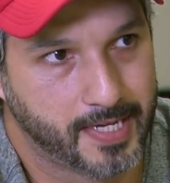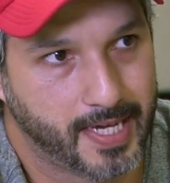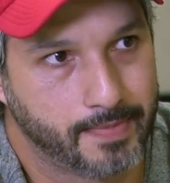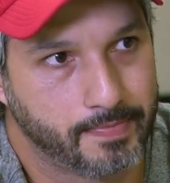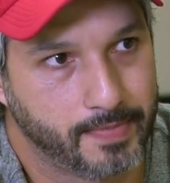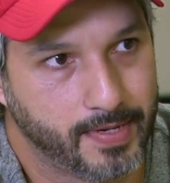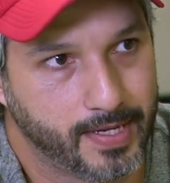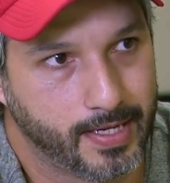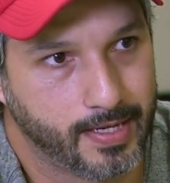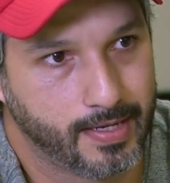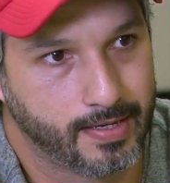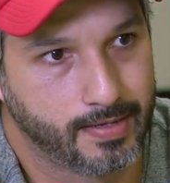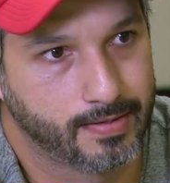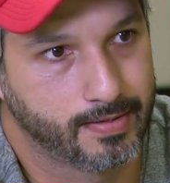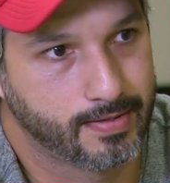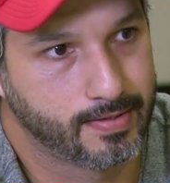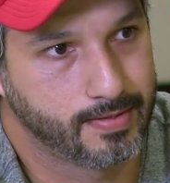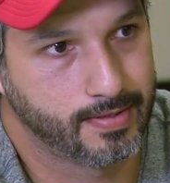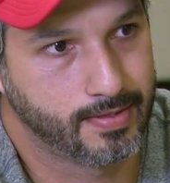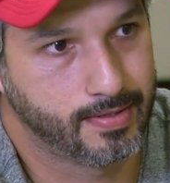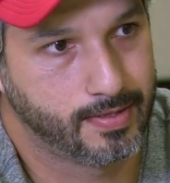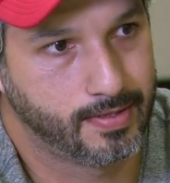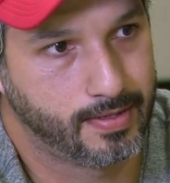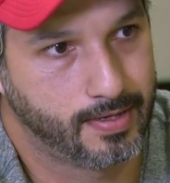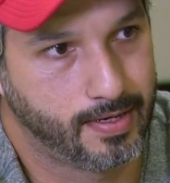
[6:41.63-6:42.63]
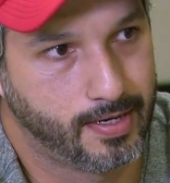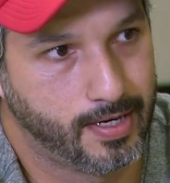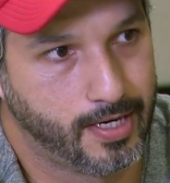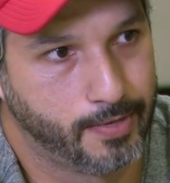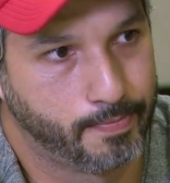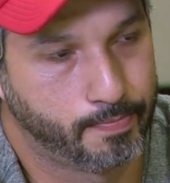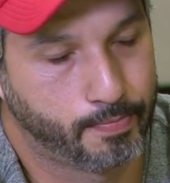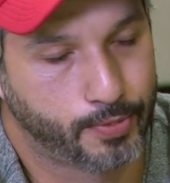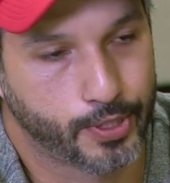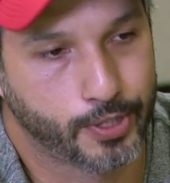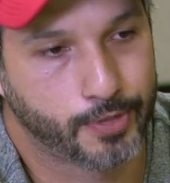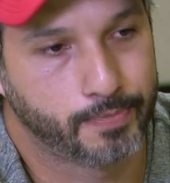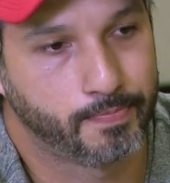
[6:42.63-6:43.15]
gave me
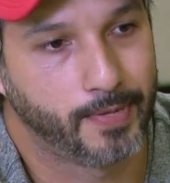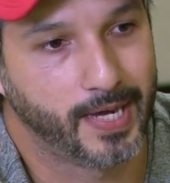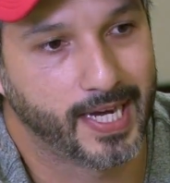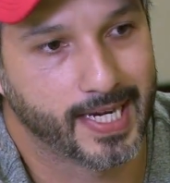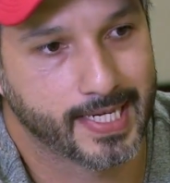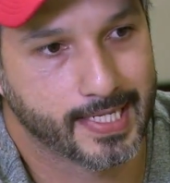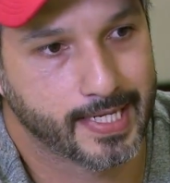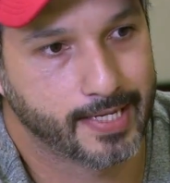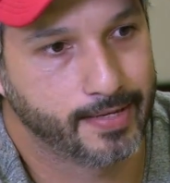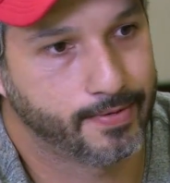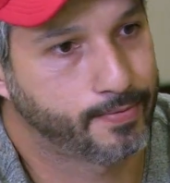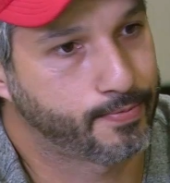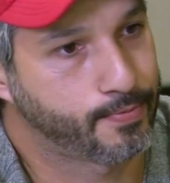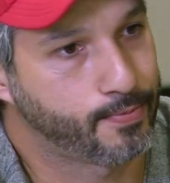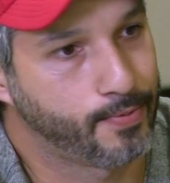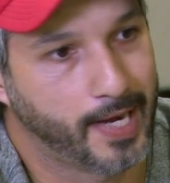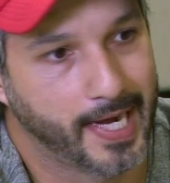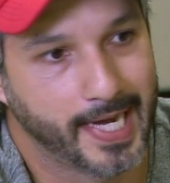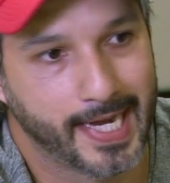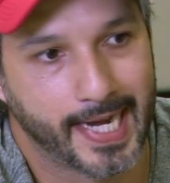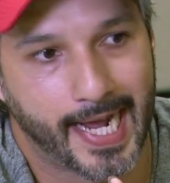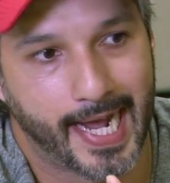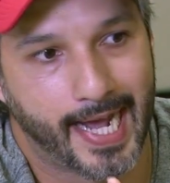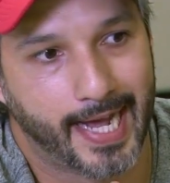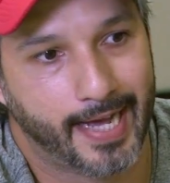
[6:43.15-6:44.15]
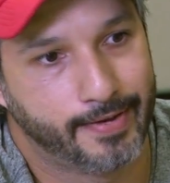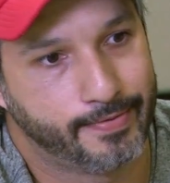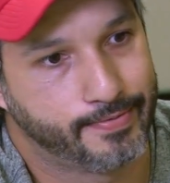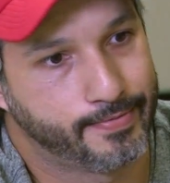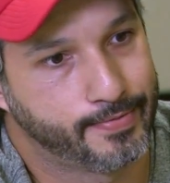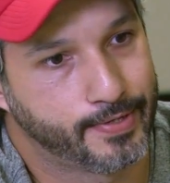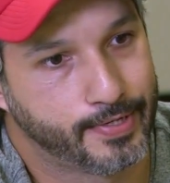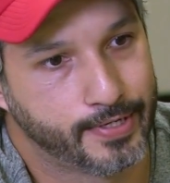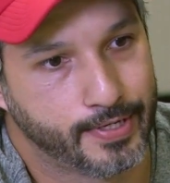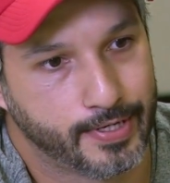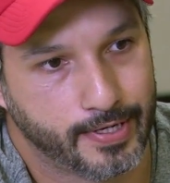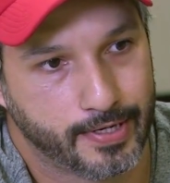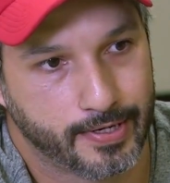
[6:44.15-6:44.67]
a perspective right
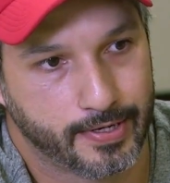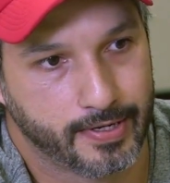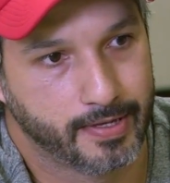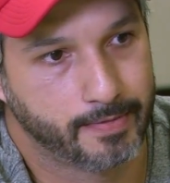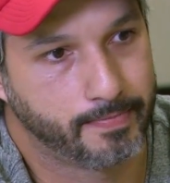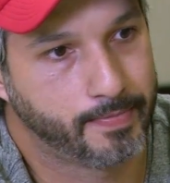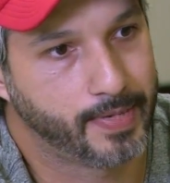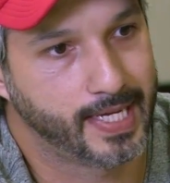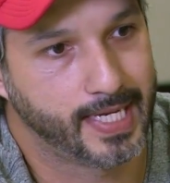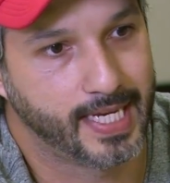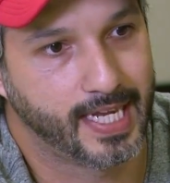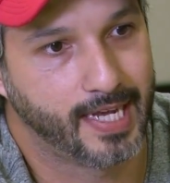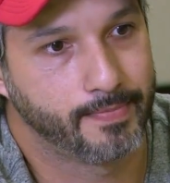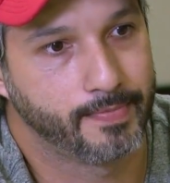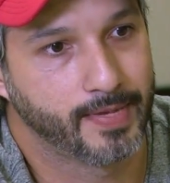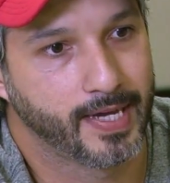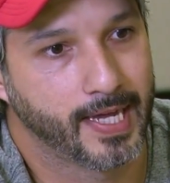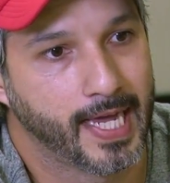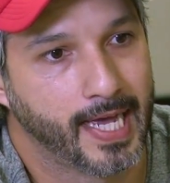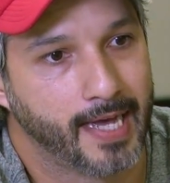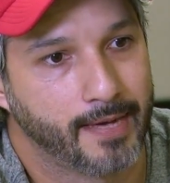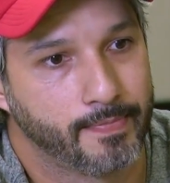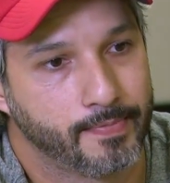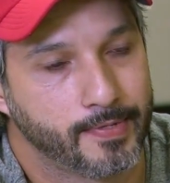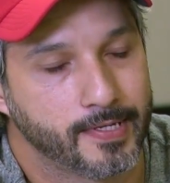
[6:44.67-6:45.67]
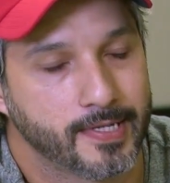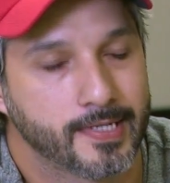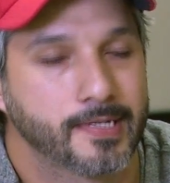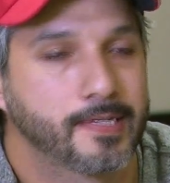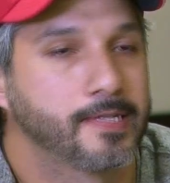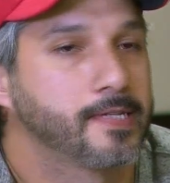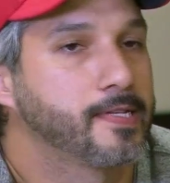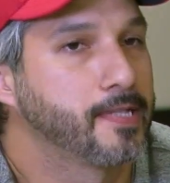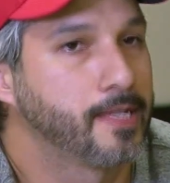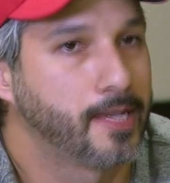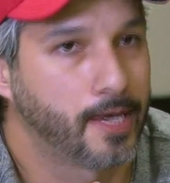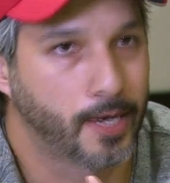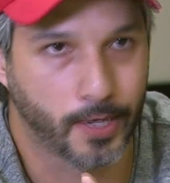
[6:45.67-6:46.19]
after the pandemic happened.
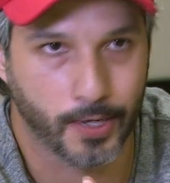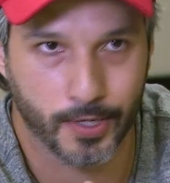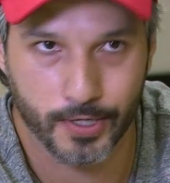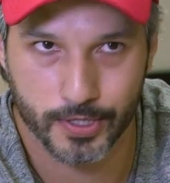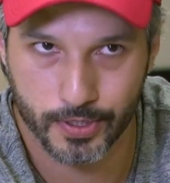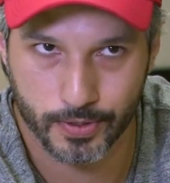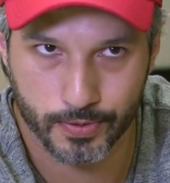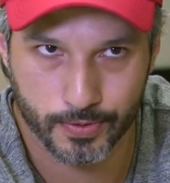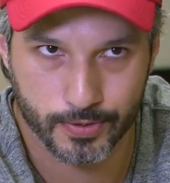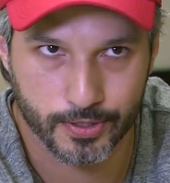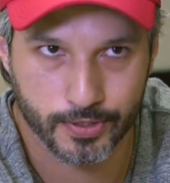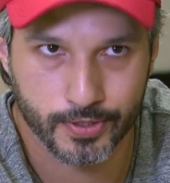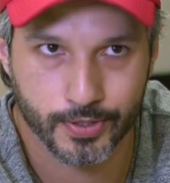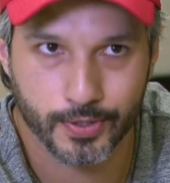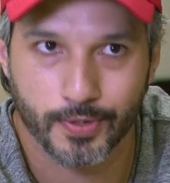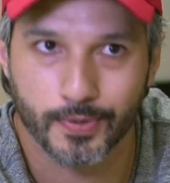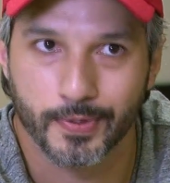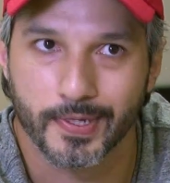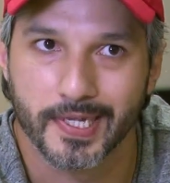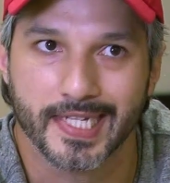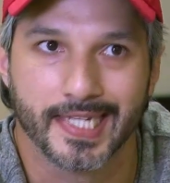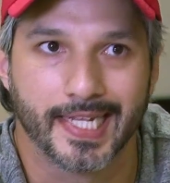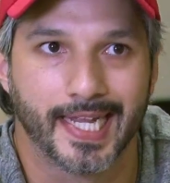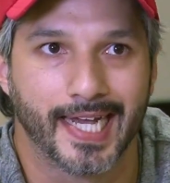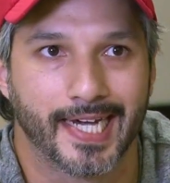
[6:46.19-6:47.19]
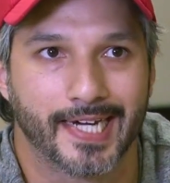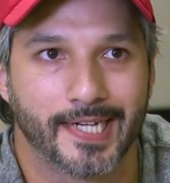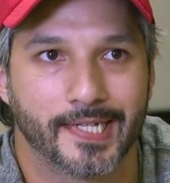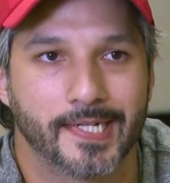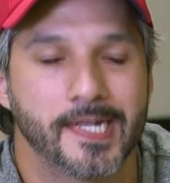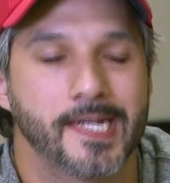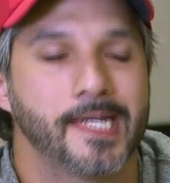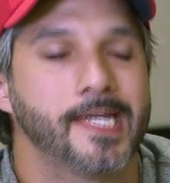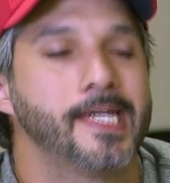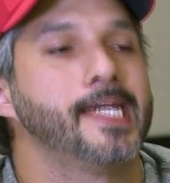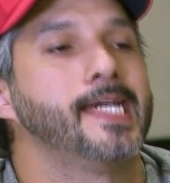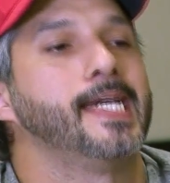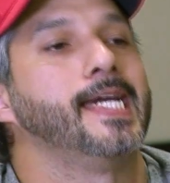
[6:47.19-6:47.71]
The oil also went
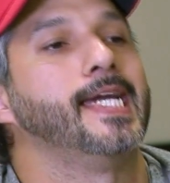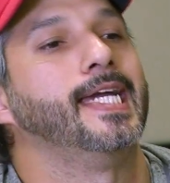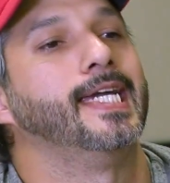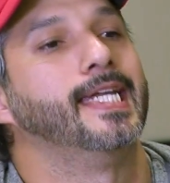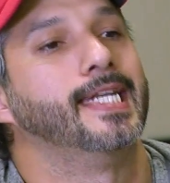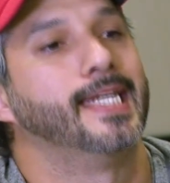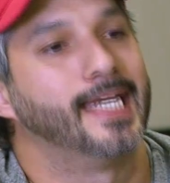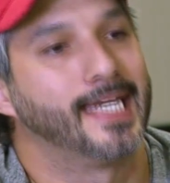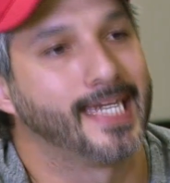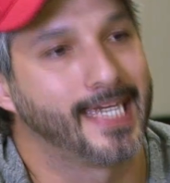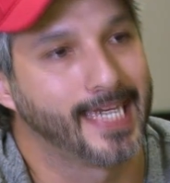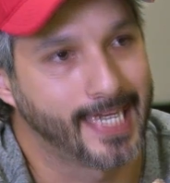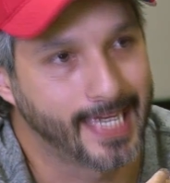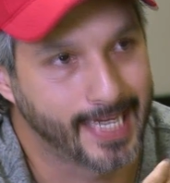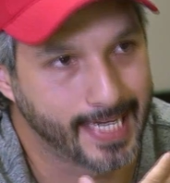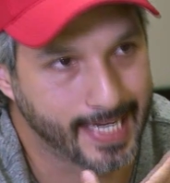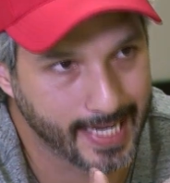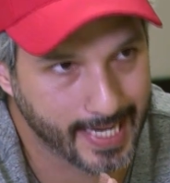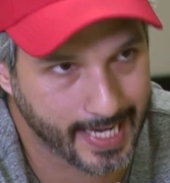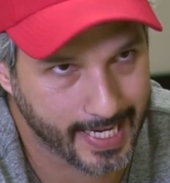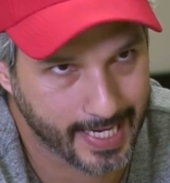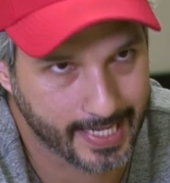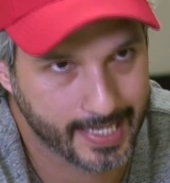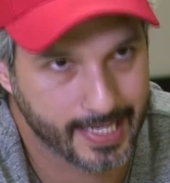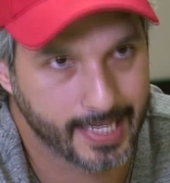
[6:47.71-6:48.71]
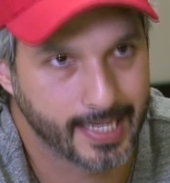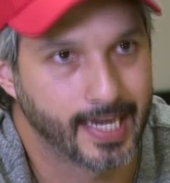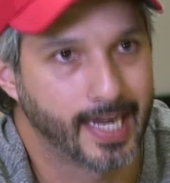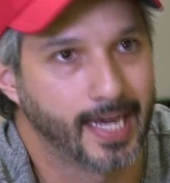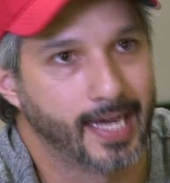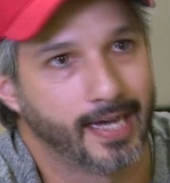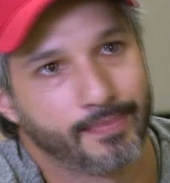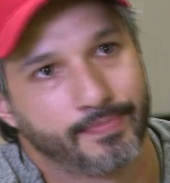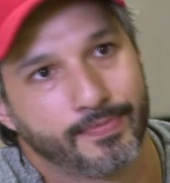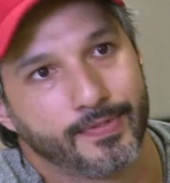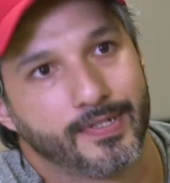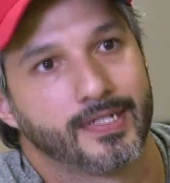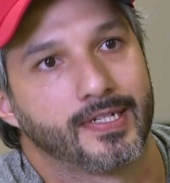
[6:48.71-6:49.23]
down, and again it
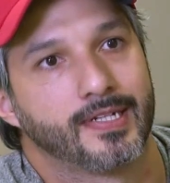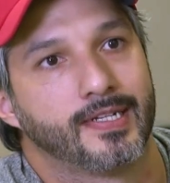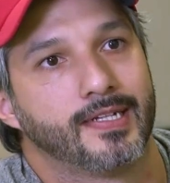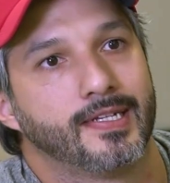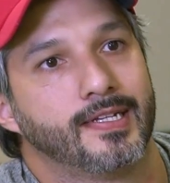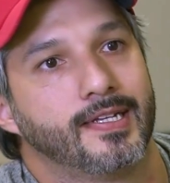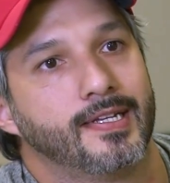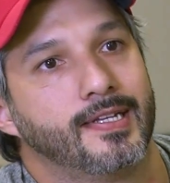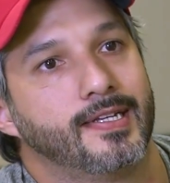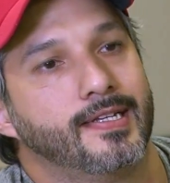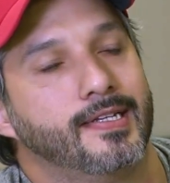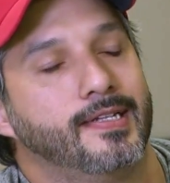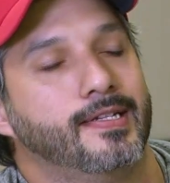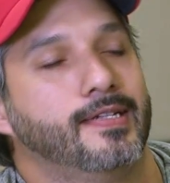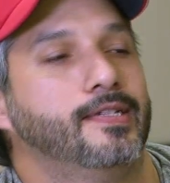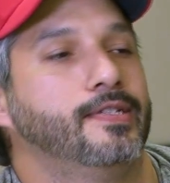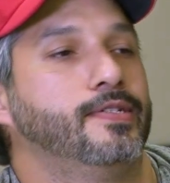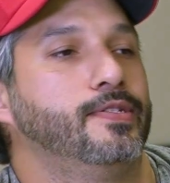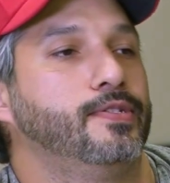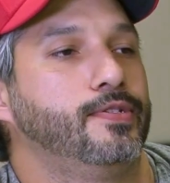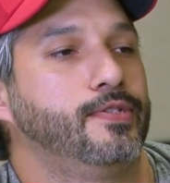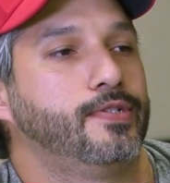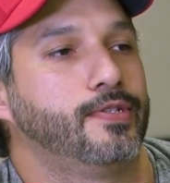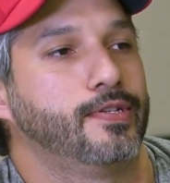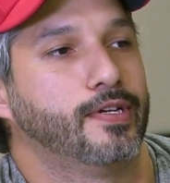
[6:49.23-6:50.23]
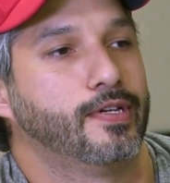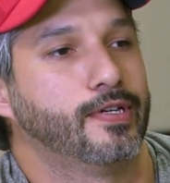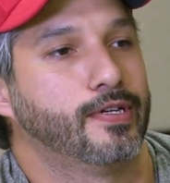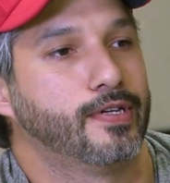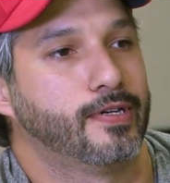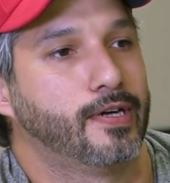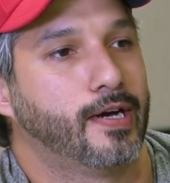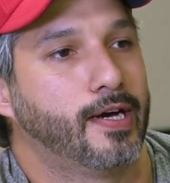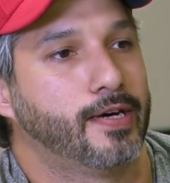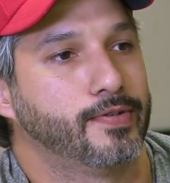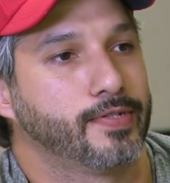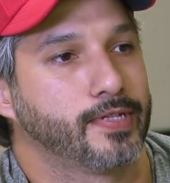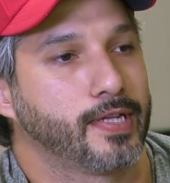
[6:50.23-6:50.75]
happened.
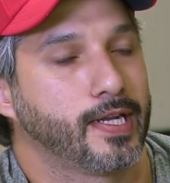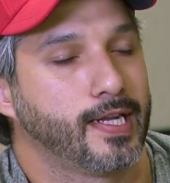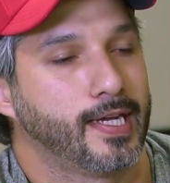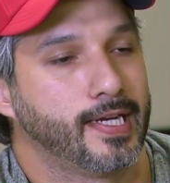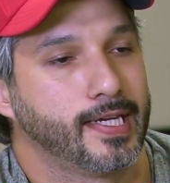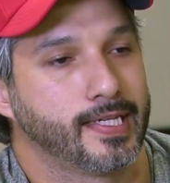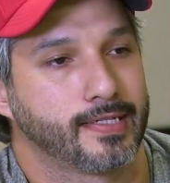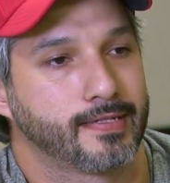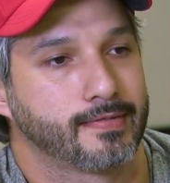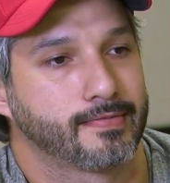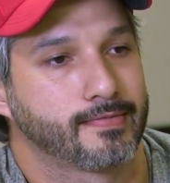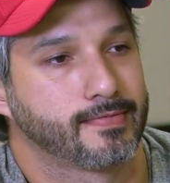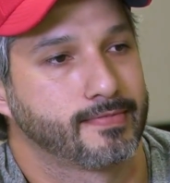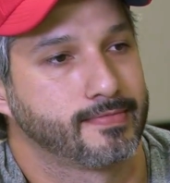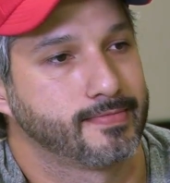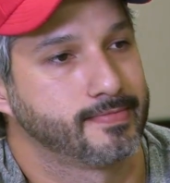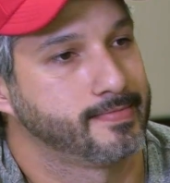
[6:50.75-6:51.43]
So I was like,